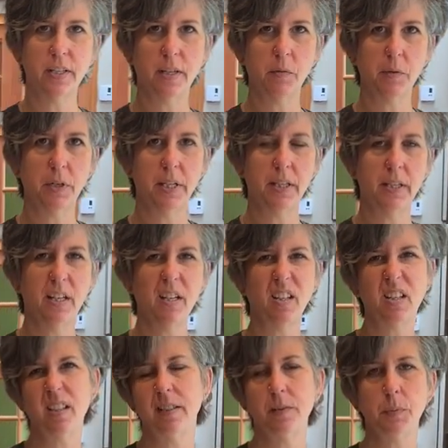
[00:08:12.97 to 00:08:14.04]
that were in there
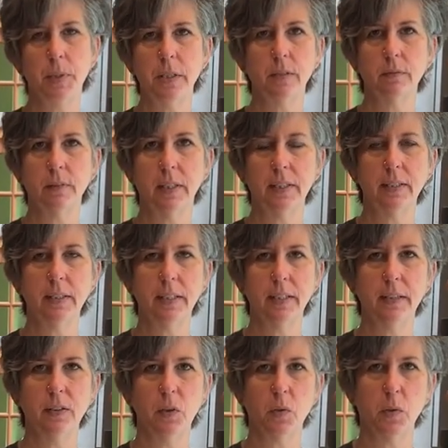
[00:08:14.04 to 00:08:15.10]
because we don't like to
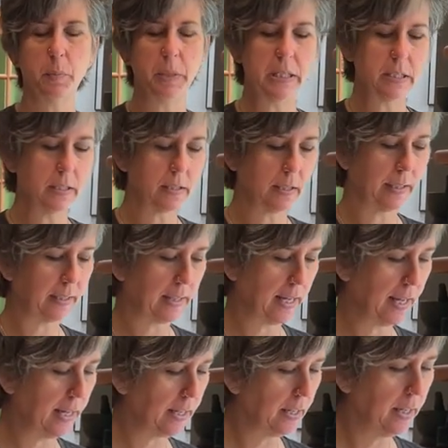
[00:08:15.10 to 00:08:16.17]
eat the whole pieces like
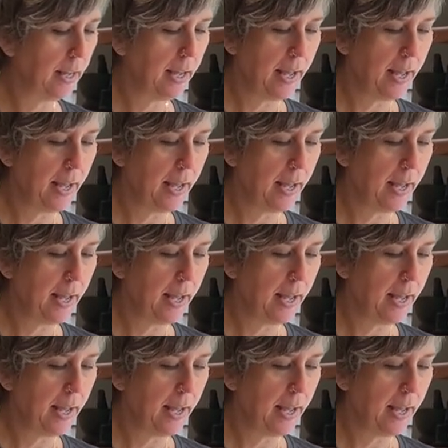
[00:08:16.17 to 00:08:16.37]
that.